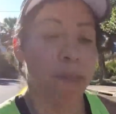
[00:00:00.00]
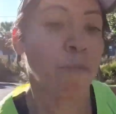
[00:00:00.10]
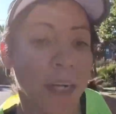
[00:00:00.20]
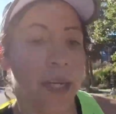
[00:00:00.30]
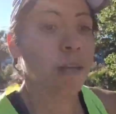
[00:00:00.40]
have
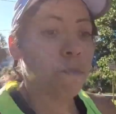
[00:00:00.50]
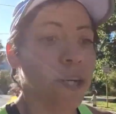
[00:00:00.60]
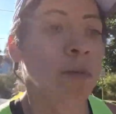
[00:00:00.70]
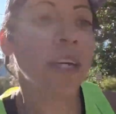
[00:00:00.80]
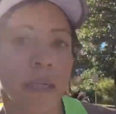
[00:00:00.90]
been working out
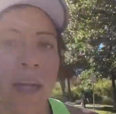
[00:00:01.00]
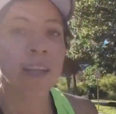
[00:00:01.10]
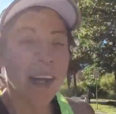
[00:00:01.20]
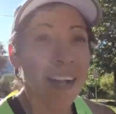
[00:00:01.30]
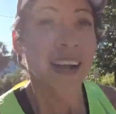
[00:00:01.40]
pretty well.
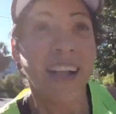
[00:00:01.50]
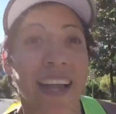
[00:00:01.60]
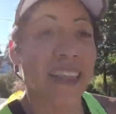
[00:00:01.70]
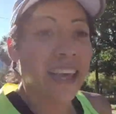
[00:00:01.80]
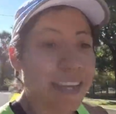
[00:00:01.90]

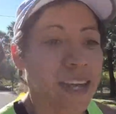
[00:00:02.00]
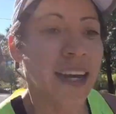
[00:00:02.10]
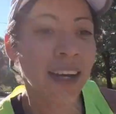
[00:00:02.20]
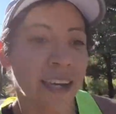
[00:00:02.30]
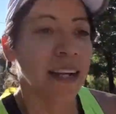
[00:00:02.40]
I
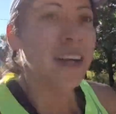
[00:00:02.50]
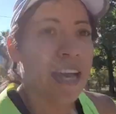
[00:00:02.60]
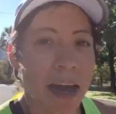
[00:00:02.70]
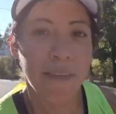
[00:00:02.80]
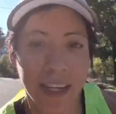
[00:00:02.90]
like
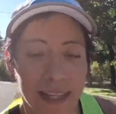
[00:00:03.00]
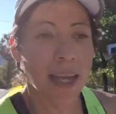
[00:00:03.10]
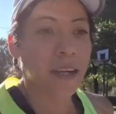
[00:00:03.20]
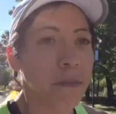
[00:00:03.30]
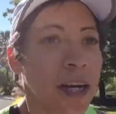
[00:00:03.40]
having to
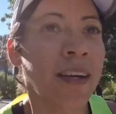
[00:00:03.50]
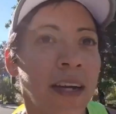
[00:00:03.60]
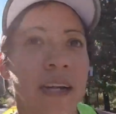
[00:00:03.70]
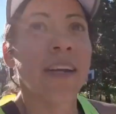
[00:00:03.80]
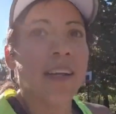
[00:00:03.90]
take them
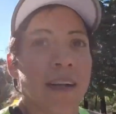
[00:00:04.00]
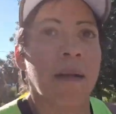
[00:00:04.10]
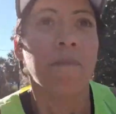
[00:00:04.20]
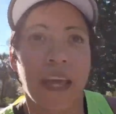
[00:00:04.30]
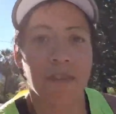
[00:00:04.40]

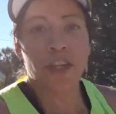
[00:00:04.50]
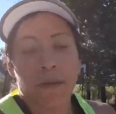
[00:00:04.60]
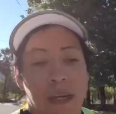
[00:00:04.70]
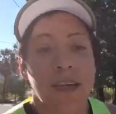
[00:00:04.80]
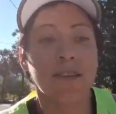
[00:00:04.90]
at
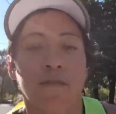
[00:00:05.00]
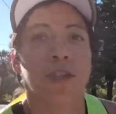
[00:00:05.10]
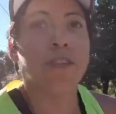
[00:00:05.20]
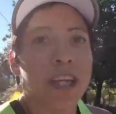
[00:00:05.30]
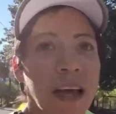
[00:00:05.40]
30-minute
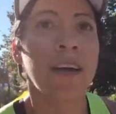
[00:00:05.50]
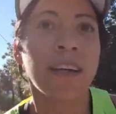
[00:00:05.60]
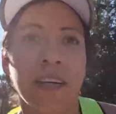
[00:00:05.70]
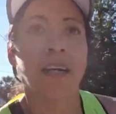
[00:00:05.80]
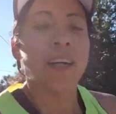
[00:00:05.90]
intervals
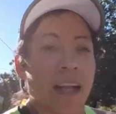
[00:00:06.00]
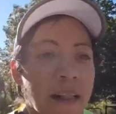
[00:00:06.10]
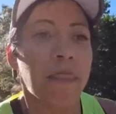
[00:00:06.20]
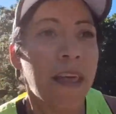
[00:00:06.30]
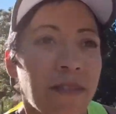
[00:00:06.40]

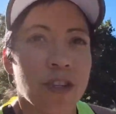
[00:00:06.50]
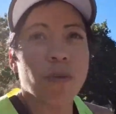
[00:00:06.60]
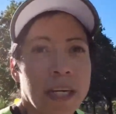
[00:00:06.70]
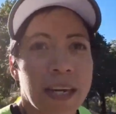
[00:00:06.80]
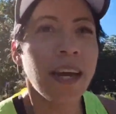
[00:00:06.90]
than the
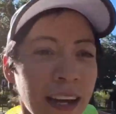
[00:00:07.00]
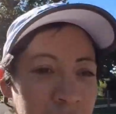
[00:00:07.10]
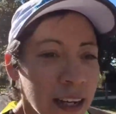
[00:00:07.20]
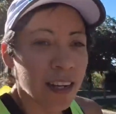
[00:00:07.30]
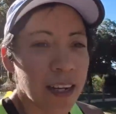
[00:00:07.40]
20.
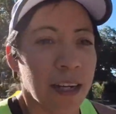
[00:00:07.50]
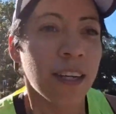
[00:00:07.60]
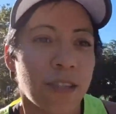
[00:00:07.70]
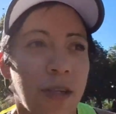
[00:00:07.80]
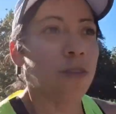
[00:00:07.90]

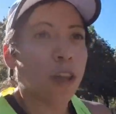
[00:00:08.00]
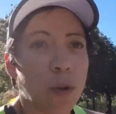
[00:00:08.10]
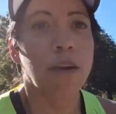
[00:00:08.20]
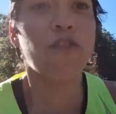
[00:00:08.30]
So the lower